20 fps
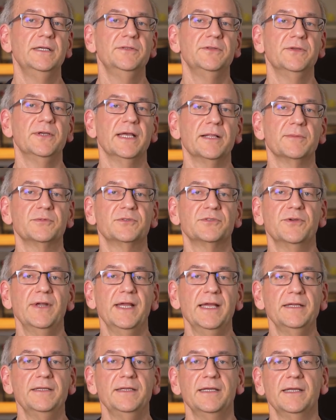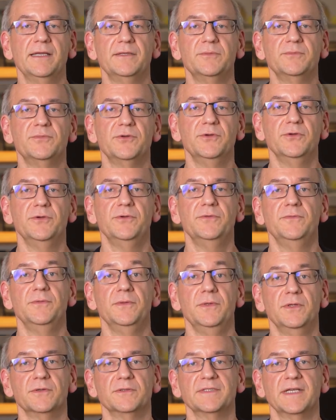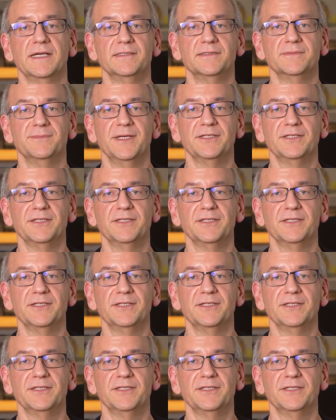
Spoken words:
to help track and improve your site's